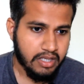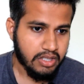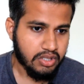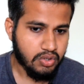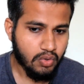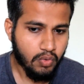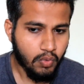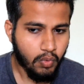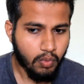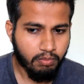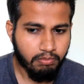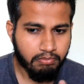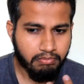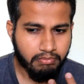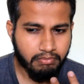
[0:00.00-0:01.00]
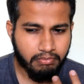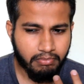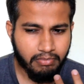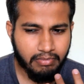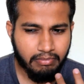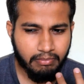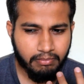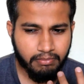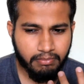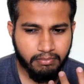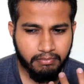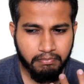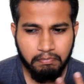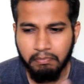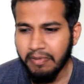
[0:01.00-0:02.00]
So
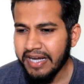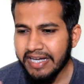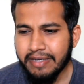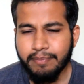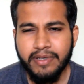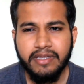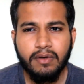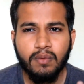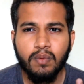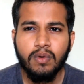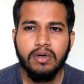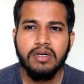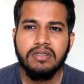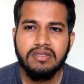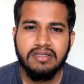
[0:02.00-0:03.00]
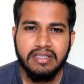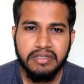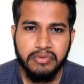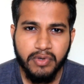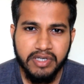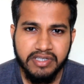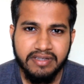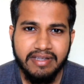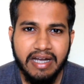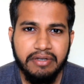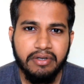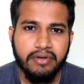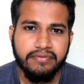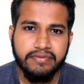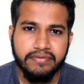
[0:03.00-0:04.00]
maybe the worst situation
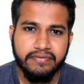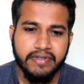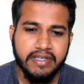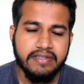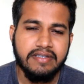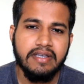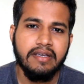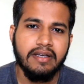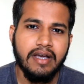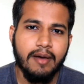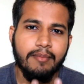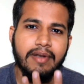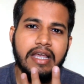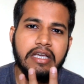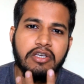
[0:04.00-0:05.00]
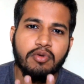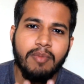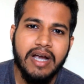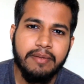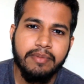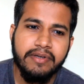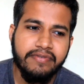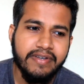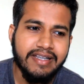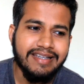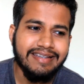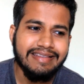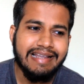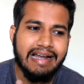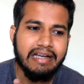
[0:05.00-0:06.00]
that you're facing, you might be
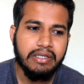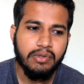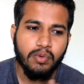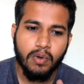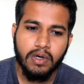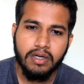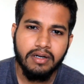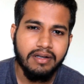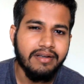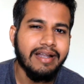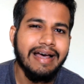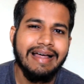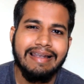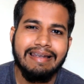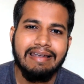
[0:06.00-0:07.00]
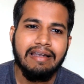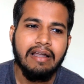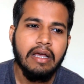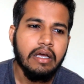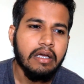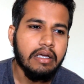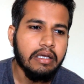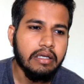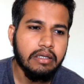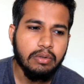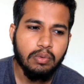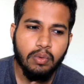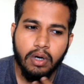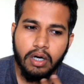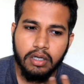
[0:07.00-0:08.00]
feeling that you are in hell,
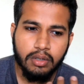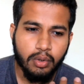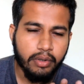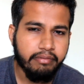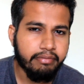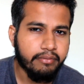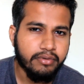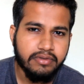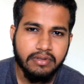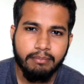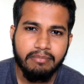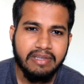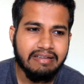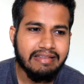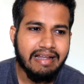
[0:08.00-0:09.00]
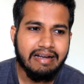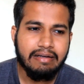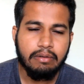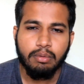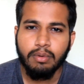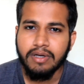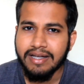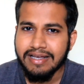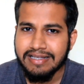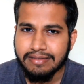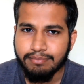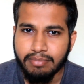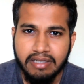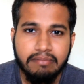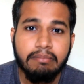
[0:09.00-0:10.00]
you are going through something that no one
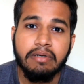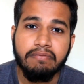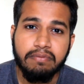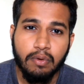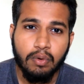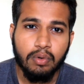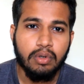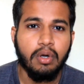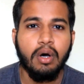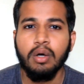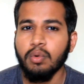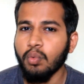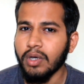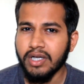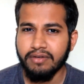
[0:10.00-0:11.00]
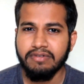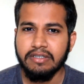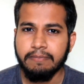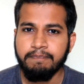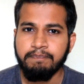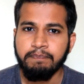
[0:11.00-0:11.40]
has been before, or whatever.